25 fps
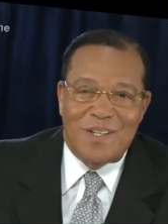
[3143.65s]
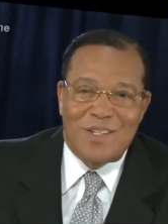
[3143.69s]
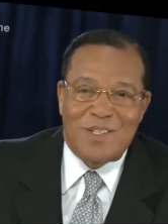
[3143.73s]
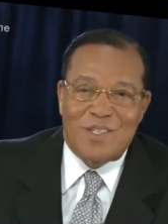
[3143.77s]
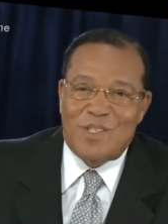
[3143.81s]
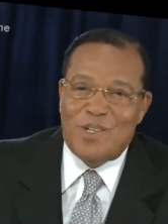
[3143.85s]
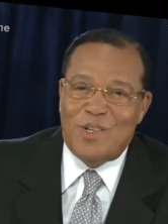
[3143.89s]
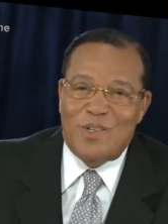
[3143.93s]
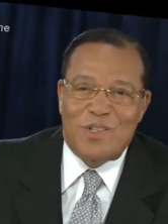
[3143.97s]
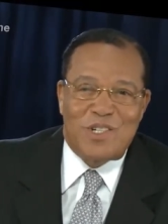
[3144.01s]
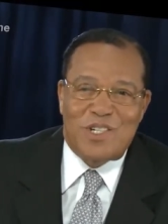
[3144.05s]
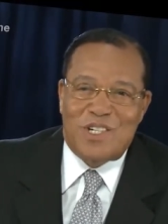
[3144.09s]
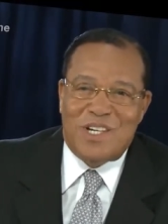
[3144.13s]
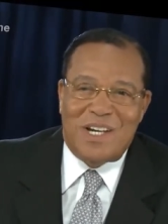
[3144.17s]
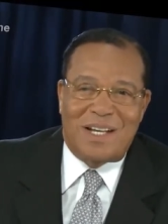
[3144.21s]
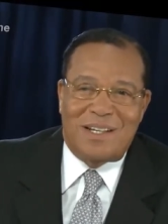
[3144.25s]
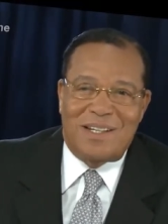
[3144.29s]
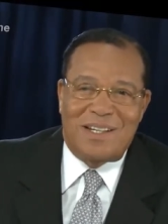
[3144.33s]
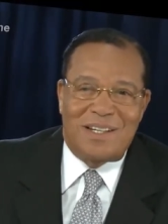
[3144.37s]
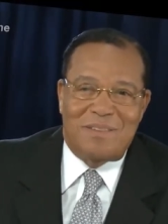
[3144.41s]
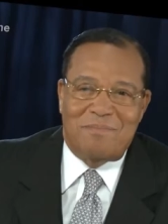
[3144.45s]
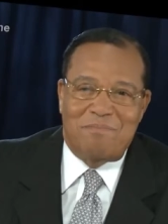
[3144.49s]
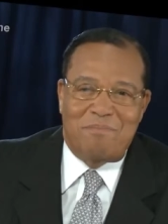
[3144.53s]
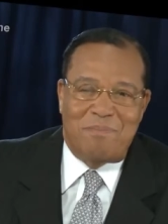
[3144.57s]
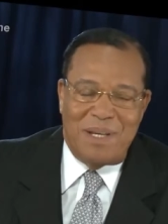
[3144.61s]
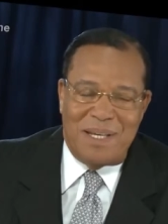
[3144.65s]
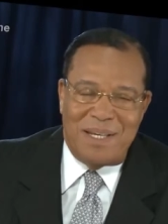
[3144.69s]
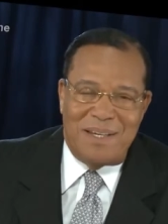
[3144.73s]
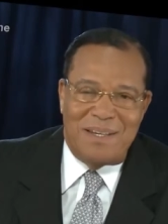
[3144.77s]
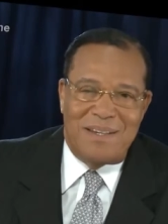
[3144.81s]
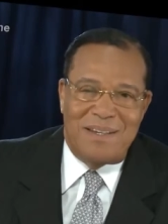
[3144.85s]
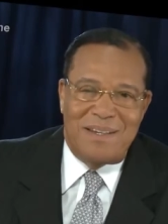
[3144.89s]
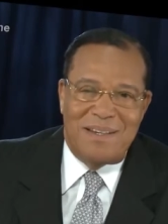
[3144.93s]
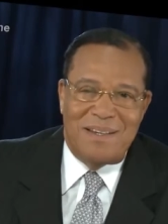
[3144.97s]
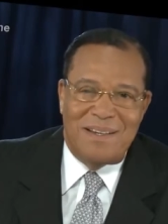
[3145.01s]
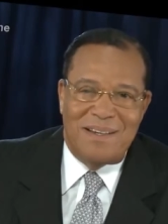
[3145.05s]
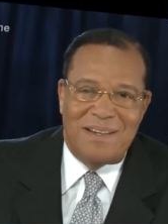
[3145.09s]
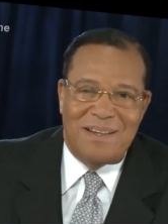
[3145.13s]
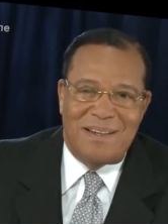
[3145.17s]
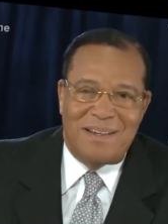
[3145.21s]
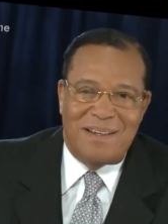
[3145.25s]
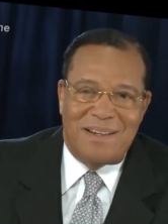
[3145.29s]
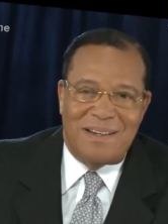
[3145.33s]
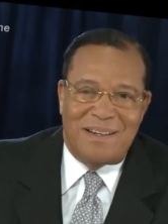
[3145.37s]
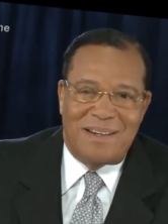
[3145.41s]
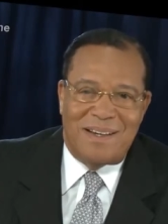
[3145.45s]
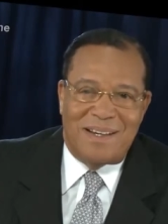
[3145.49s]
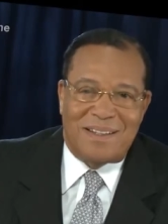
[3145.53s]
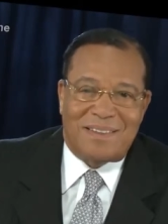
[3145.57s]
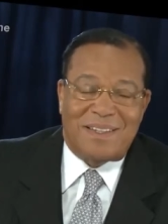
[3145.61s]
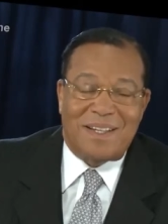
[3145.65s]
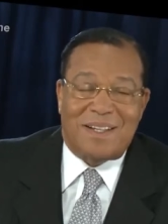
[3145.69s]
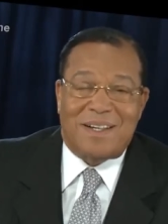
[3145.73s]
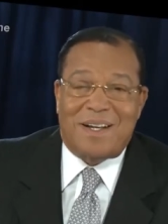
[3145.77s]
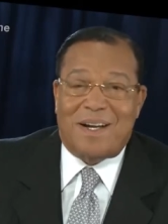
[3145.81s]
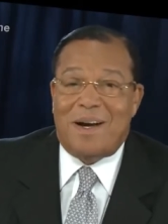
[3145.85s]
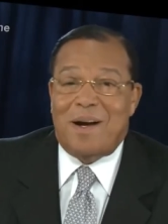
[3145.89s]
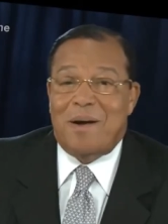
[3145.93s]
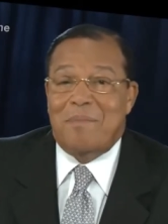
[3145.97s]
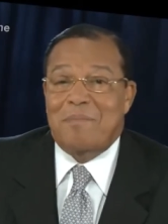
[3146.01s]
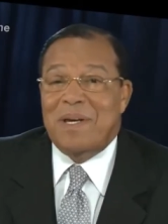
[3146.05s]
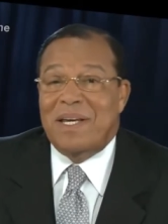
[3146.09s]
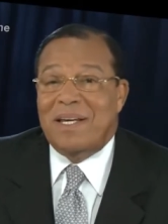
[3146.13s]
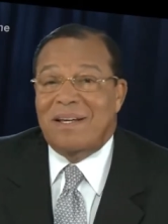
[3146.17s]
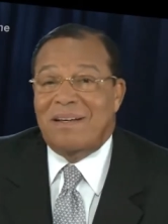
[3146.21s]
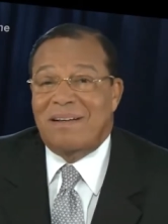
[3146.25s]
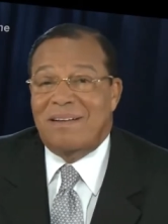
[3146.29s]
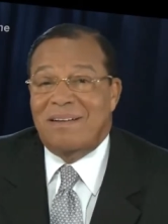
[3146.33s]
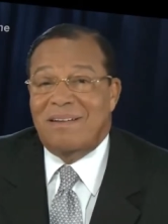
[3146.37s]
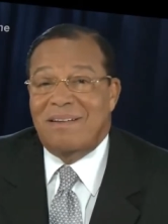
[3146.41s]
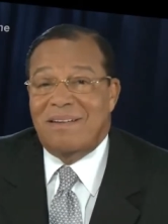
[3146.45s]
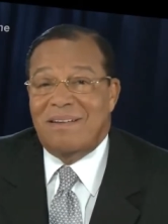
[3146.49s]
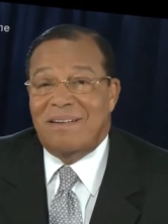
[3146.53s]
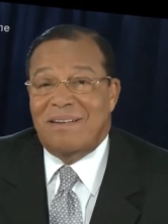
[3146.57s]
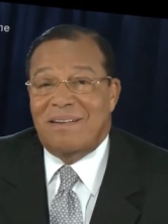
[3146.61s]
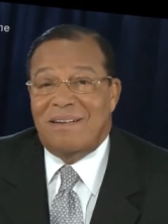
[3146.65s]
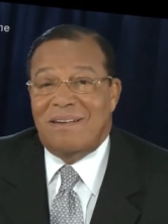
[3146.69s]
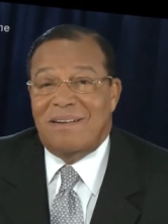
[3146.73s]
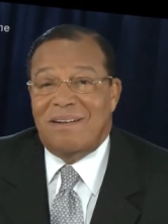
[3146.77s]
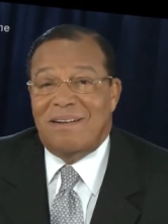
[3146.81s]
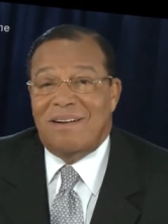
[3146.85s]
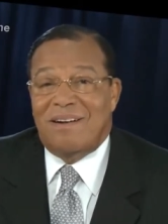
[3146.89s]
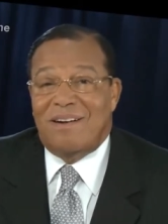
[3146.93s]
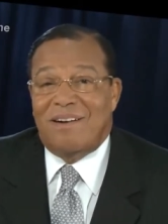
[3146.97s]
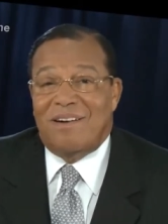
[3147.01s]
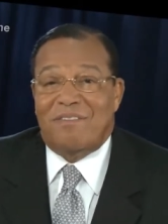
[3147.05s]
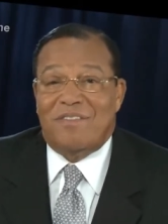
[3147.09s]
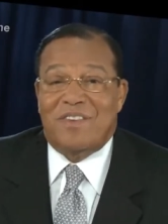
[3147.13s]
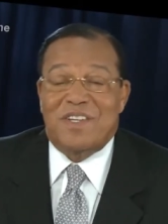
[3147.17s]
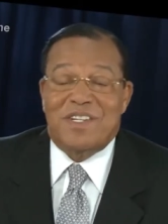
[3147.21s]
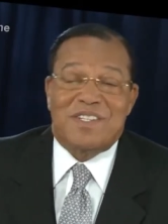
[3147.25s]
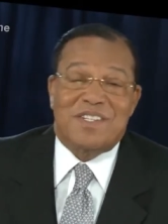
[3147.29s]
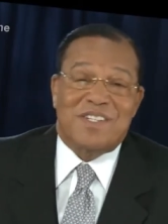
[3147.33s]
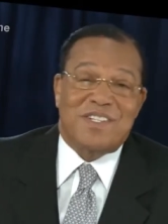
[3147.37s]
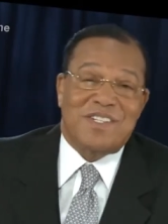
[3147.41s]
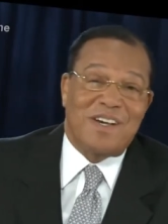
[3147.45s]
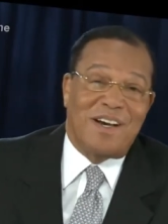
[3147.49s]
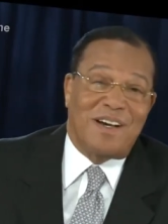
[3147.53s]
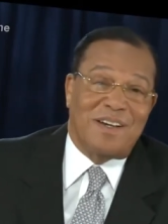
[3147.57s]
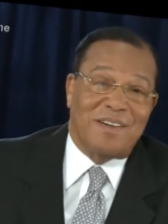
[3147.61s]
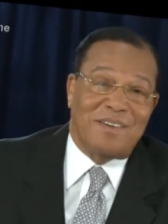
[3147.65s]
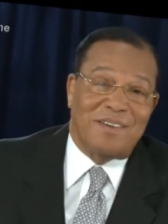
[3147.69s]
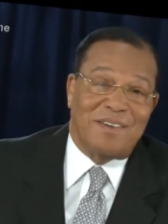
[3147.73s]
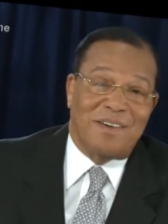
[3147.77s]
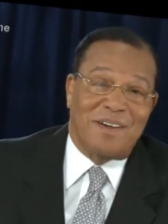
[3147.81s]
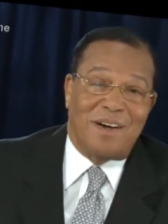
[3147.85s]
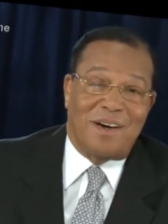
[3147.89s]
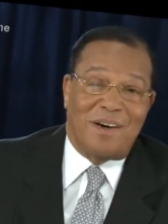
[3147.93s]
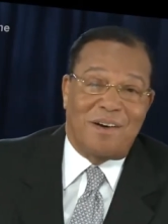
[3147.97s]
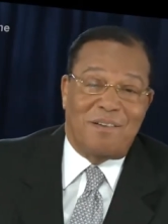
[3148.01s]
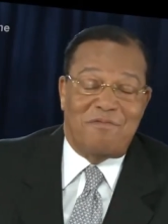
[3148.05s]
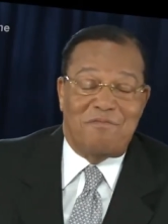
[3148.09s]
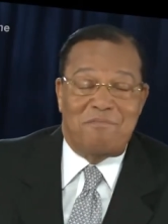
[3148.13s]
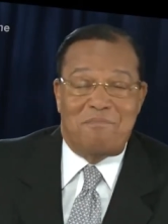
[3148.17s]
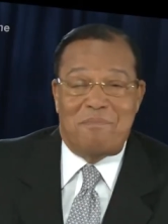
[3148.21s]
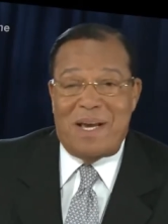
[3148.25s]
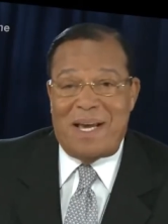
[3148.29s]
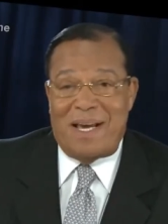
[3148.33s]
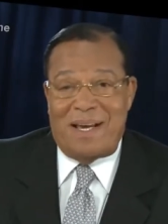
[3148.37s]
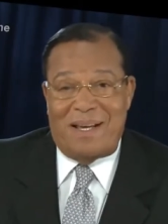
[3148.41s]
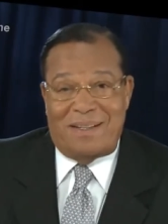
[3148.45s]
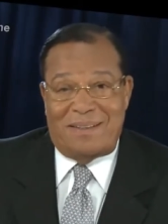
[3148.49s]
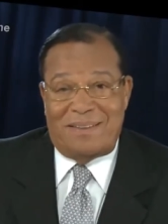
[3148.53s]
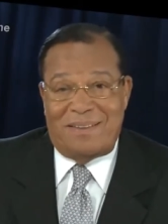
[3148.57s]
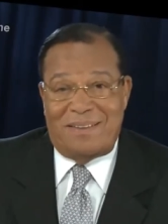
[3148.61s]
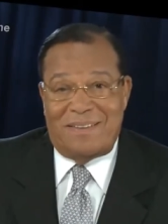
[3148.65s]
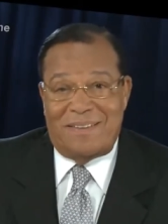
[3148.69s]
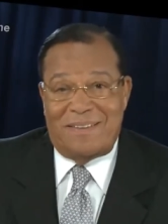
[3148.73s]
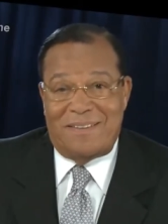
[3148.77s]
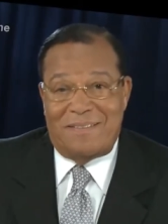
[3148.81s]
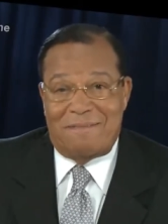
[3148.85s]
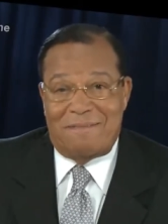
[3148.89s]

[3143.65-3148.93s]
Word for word: so shall it be at the coming of the Son of Man.